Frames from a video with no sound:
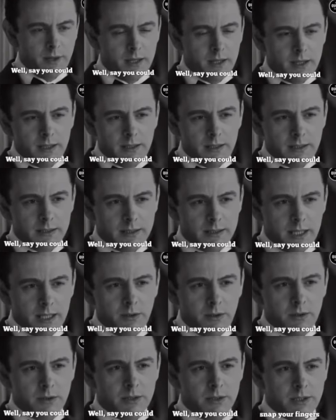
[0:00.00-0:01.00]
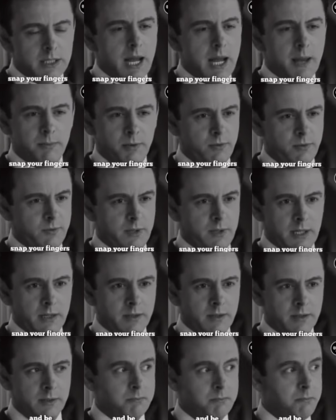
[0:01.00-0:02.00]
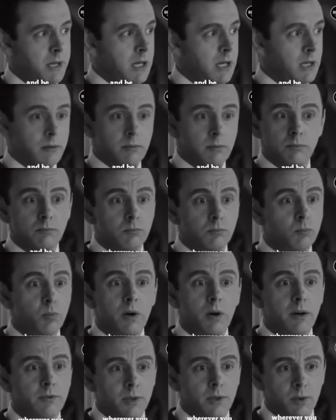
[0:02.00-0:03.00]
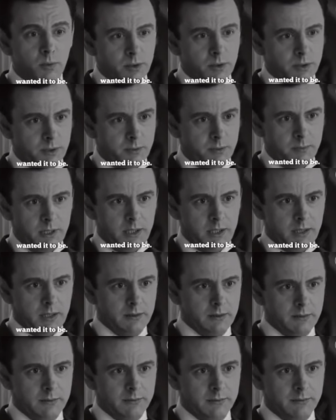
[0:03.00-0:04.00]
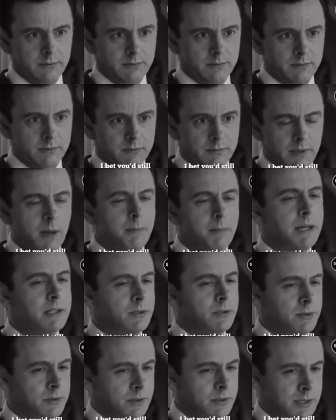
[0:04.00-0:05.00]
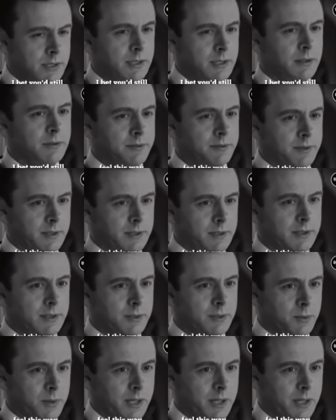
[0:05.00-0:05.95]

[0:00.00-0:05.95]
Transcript: Well, say you could snap your fingers and be wherever you wanted to be. I bet you'd still feel